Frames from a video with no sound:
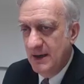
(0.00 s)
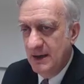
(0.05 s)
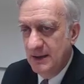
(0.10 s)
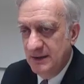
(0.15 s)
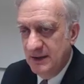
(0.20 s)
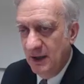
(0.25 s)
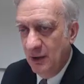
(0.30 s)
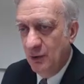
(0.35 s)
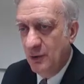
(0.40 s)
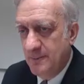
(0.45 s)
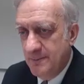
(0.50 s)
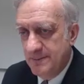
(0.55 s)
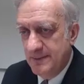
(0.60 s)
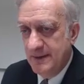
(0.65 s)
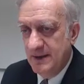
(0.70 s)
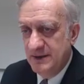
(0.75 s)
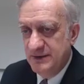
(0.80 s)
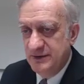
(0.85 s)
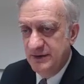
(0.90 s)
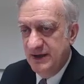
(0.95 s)

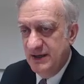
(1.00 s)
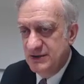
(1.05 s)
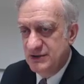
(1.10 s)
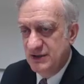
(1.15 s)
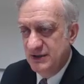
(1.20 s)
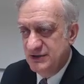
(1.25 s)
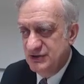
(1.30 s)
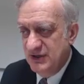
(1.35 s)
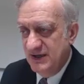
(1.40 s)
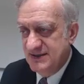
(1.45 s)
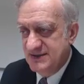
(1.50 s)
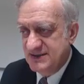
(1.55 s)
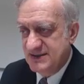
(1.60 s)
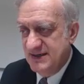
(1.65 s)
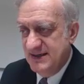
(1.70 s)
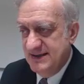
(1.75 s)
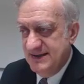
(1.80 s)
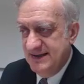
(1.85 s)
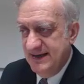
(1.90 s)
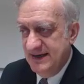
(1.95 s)
Now, you can just
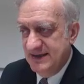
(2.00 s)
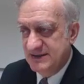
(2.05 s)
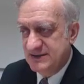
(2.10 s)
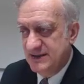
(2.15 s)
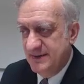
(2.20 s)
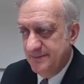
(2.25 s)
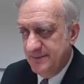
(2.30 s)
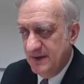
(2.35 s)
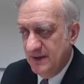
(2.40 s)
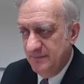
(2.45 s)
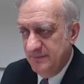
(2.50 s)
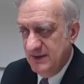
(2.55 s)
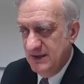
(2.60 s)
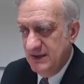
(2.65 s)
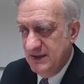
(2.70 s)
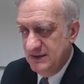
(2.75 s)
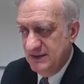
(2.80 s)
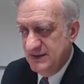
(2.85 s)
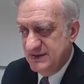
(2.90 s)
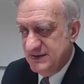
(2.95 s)
let
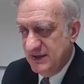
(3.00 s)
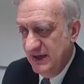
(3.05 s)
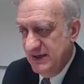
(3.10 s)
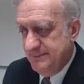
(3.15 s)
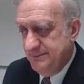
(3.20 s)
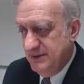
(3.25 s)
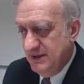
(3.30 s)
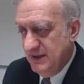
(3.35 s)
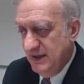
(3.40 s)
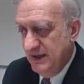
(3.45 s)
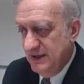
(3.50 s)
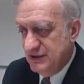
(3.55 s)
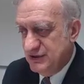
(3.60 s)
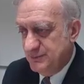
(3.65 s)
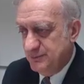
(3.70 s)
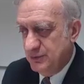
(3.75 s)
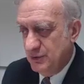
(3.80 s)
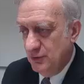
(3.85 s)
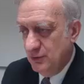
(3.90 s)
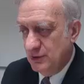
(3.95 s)
the Design
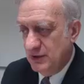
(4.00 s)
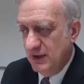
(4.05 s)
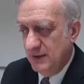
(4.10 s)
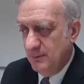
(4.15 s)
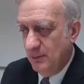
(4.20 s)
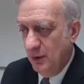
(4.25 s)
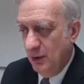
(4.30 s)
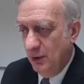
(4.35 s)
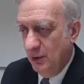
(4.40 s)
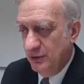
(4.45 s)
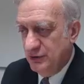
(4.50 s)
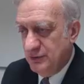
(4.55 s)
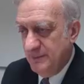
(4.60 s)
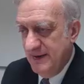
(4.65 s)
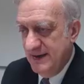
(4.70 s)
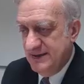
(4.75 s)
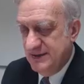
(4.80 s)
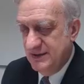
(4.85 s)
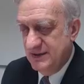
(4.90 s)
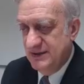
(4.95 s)
PH program
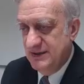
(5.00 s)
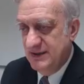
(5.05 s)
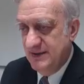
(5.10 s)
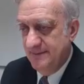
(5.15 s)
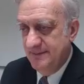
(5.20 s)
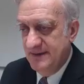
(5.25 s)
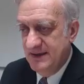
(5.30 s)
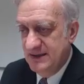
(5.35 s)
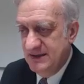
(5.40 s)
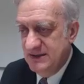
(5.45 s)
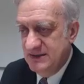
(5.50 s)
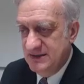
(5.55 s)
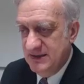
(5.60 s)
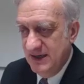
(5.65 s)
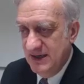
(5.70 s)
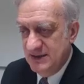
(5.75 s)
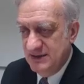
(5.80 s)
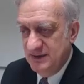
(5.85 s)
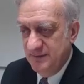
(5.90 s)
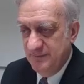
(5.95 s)
automatically
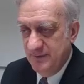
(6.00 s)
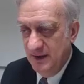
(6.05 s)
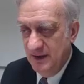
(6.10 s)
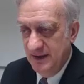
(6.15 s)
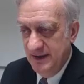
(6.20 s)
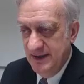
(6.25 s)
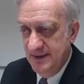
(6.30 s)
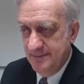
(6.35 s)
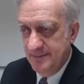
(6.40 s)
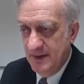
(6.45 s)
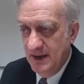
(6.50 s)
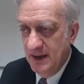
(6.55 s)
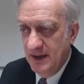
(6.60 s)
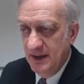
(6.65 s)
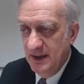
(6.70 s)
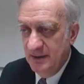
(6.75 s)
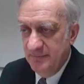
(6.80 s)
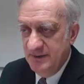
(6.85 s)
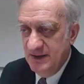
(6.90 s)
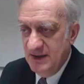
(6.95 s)
identify
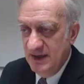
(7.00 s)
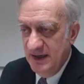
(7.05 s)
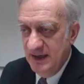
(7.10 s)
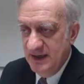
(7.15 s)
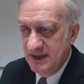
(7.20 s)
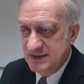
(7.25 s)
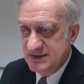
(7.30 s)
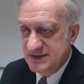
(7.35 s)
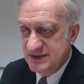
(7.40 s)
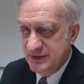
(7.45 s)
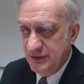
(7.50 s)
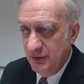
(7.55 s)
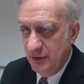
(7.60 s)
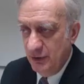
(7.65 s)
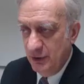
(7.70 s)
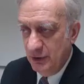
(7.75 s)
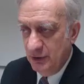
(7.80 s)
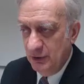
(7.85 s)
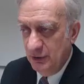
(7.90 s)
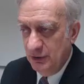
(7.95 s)
the
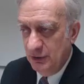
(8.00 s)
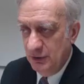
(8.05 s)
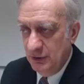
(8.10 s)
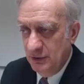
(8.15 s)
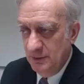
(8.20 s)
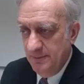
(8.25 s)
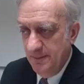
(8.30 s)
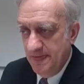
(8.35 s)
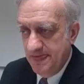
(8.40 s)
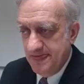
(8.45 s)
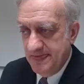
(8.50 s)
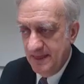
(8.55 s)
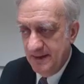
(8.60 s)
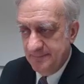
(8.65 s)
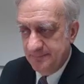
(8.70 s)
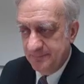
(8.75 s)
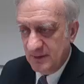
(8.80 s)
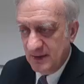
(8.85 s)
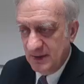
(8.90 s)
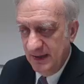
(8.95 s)
external
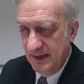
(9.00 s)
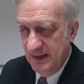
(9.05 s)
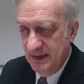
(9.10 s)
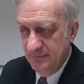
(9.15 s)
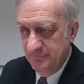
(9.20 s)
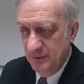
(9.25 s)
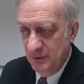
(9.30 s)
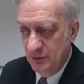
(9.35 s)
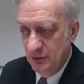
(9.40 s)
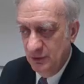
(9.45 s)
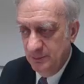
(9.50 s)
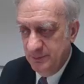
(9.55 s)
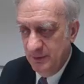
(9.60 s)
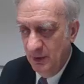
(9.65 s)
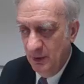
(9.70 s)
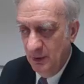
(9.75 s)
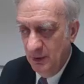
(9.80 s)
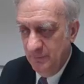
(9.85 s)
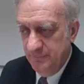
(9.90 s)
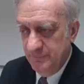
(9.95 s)
envelope
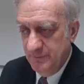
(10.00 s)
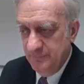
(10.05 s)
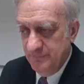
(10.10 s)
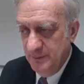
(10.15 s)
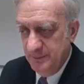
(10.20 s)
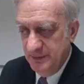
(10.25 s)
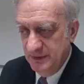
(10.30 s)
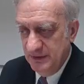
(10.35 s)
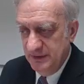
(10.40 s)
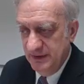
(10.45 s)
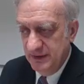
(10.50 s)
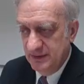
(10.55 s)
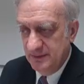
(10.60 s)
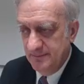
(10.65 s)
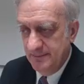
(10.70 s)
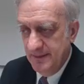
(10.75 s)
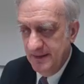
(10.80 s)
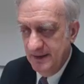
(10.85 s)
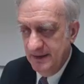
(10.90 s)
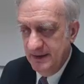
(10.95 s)
of the
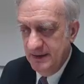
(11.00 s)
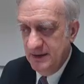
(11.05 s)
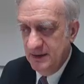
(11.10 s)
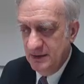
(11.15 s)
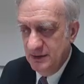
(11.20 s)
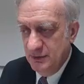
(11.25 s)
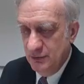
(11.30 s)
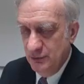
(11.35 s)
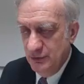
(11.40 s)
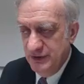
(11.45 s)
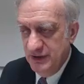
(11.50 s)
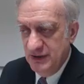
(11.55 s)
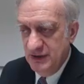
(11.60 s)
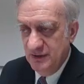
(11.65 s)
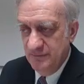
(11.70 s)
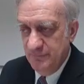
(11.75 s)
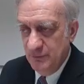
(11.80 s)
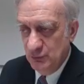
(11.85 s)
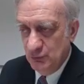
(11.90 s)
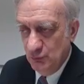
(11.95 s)
building,
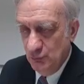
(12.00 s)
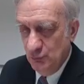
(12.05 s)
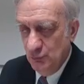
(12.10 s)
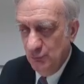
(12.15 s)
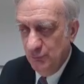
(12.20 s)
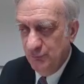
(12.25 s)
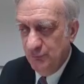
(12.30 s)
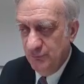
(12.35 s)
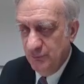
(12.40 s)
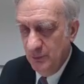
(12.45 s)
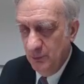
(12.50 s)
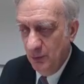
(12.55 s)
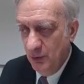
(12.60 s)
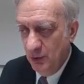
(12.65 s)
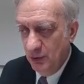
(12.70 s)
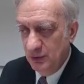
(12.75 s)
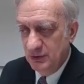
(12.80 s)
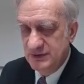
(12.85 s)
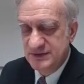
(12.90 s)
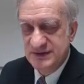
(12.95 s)
including the roof, the
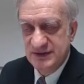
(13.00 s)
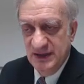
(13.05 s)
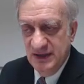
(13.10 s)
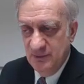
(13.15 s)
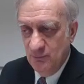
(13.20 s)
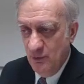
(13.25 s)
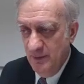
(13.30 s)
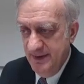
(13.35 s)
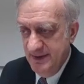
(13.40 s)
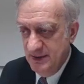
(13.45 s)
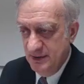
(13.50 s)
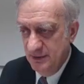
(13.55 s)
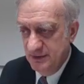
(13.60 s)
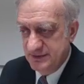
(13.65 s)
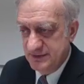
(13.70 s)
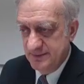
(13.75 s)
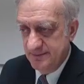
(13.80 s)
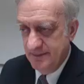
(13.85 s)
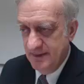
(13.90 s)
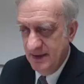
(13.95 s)
walls, and the
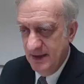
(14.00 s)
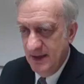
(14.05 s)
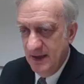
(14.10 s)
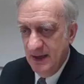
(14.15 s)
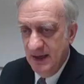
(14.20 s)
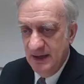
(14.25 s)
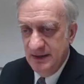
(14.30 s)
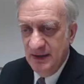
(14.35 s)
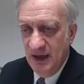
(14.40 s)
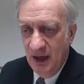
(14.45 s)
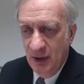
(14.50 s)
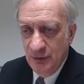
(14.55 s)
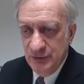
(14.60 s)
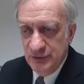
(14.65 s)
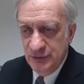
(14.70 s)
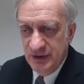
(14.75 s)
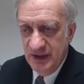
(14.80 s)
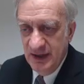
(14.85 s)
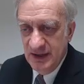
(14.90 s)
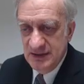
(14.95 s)
windows. And now
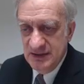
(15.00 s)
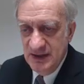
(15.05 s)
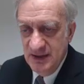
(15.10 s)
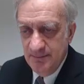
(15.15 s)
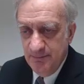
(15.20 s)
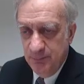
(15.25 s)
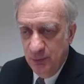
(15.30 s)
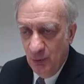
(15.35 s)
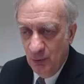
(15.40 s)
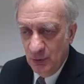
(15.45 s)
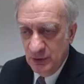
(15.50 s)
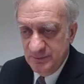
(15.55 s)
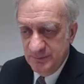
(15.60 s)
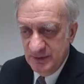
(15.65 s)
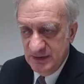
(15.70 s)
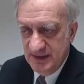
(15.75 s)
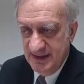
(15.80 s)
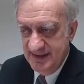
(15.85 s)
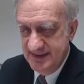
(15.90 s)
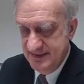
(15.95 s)
you can import
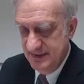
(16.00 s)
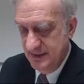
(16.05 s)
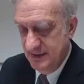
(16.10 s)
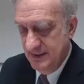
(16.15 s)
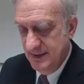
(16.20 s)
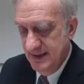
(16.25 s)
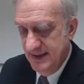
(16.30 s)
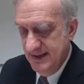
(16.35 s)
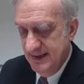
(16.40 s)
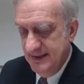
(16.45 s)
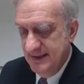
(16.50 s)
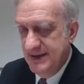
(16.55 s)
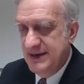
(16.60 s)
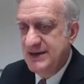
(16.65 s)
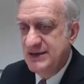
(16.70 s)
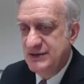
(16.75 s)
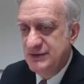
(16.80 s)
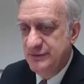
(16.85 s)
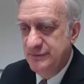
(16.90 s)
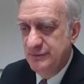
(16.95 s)
the data
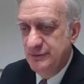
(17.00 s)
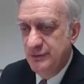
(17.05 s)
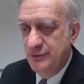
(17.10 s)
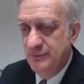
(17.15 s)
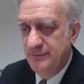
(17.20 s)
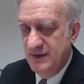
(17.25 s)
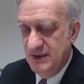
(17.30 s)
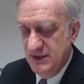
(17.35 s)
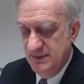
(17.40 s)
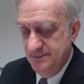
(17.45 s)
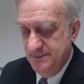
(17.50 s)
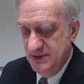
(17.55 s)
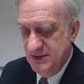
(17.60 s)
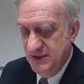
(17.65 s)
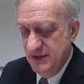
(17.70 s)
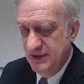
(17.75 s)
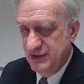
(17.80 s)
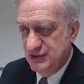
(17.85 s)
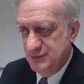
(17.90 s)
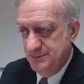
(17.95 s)
into the
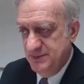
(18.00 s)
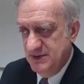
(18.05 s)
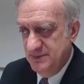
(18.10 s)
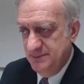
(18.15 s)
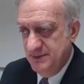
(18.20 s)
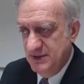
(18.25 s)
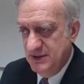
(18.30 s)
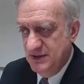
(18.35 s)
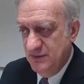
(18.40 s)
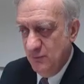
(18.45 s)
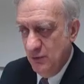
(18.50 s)
PHPP